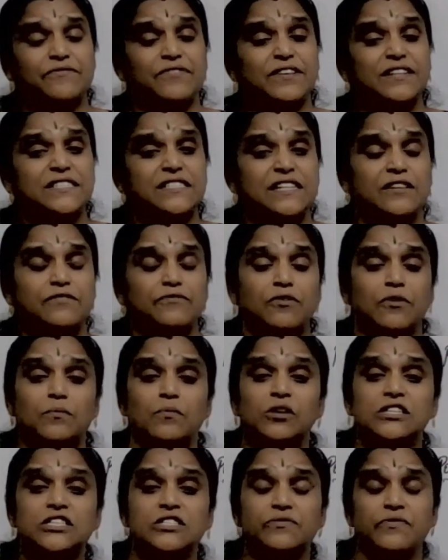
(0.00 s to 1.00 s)
First and
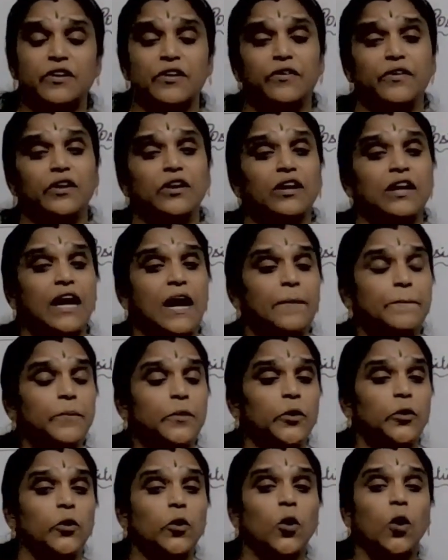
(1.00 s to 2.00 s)
foremost, we will come
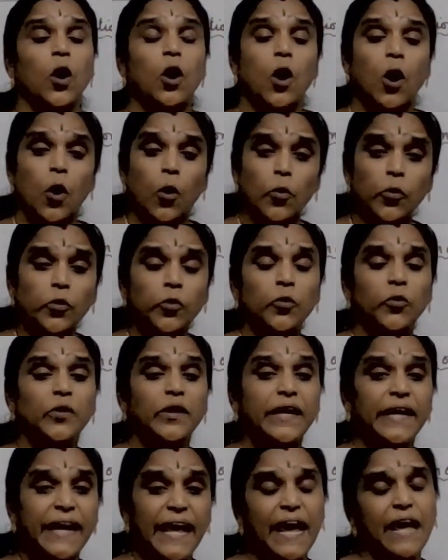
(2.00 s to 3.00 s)
to know how to
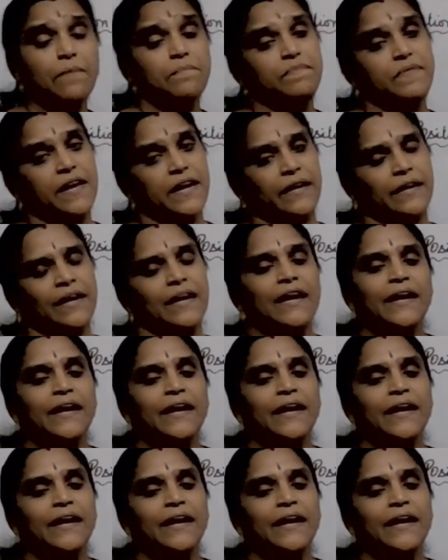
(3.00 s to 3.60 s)
name that.